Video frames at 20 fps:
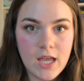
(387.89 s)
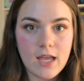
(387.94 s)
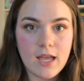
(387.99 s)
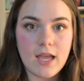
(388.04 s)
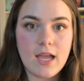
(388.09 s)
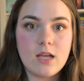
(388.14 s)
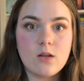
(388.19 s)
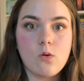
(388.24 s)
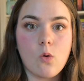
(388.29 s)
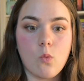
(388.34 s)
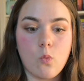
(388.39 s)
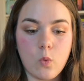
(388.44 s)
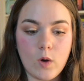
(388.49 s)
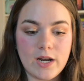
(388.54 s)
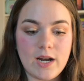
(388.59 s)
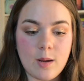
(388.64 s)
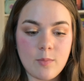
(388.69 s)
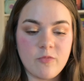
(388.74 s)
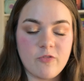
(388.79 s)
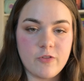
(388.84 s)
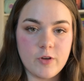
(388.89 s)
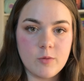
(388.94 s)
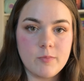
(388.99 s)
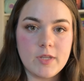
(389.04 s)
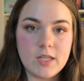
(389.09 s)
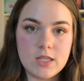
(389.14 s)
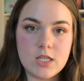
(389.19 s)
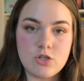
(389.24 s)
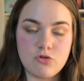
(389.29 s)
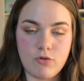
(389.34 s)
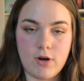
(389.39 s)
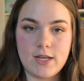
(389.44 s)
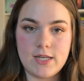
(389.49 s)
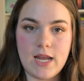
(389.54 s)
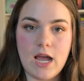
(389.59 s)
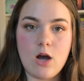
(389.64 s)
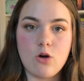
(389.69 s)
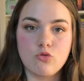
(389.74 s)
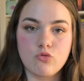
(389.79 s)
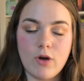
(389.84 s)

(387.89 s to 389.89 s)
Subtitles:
And when I'm filming this right now,